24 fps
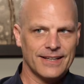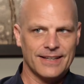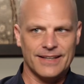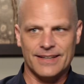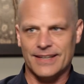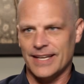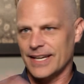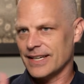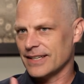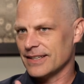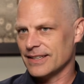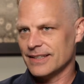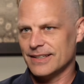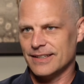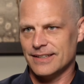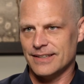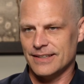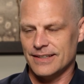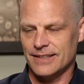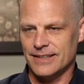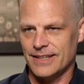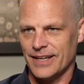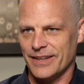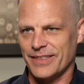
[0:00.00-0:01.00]
Like
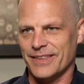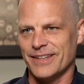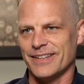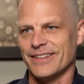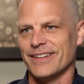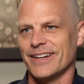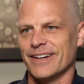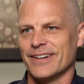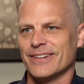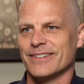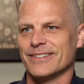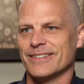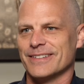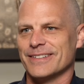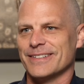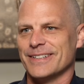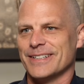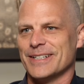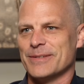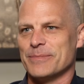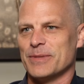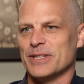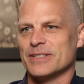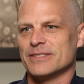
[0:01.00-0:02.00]
nothing there,
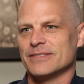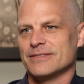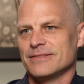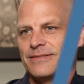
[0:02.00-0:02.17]
I mean.